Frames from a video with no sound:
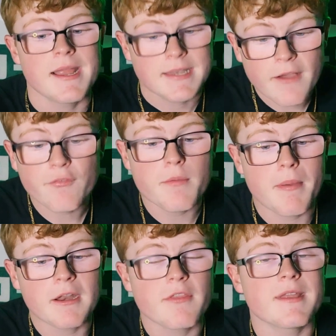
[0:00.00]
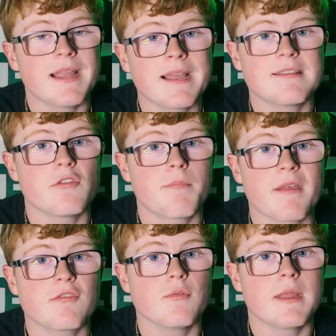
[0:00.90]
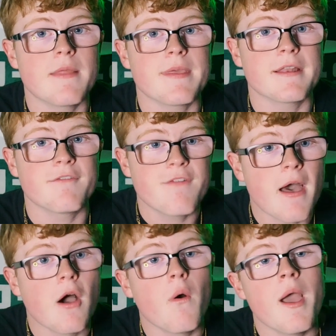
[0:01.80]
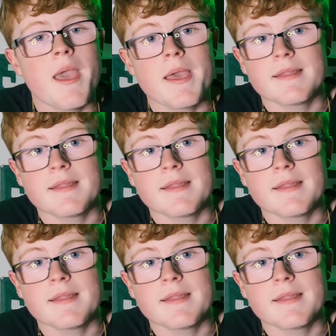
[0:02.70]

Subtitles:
Definitely better than 19th best unit in the NFL.